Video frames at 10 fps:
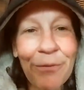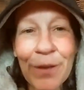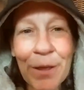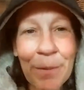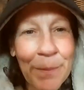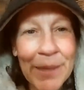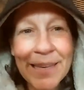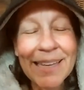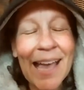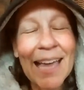
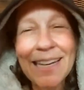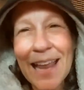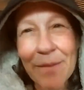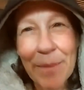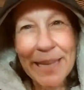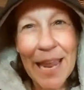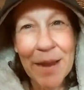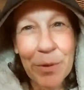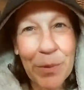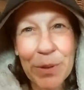have my
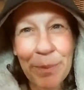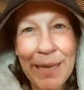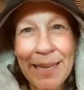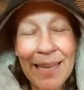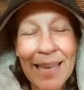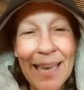camera with me